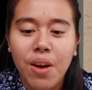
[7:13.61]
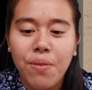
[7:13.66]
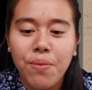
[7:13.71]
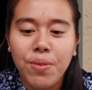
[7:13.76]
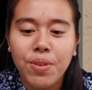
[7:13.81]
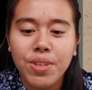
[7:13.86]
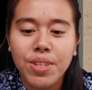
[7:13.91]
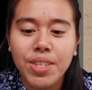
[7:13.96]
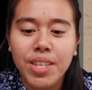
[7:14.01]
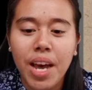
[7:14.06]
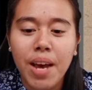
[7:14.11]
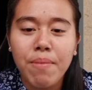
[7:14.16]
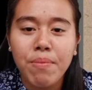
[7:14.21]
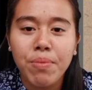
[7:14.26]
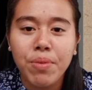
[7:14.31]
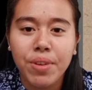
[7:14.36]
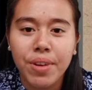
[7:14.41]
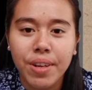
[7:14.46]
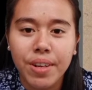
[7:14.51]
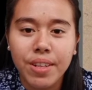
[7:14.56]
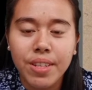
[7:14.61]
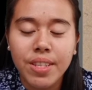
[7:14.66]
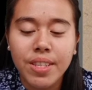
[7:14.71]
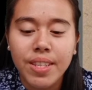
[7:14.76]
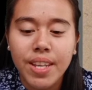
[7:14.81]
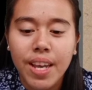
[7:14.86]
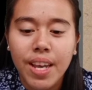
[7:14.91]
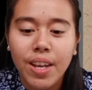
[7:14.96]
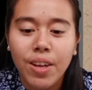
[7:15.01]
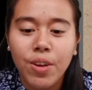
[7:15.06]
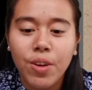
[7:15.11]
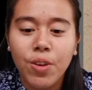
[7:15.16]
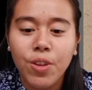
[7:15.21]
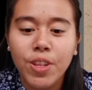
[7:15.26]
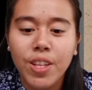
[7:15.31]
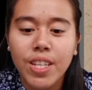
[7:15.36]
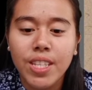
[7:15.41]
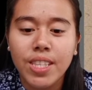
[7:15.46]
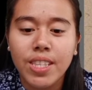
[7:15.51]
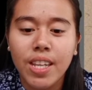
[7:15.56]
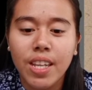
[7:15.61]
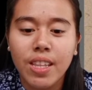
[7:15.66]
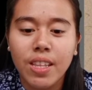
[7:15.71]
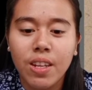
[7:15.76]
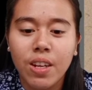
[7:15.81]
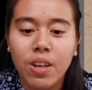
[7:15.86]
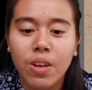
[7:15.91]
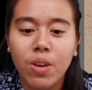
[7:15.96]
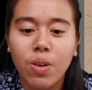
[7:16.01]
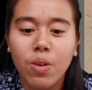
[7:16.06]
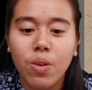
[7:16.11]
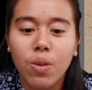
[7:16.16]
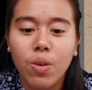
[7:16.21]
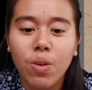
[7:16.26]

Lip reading: for some girls, notice that their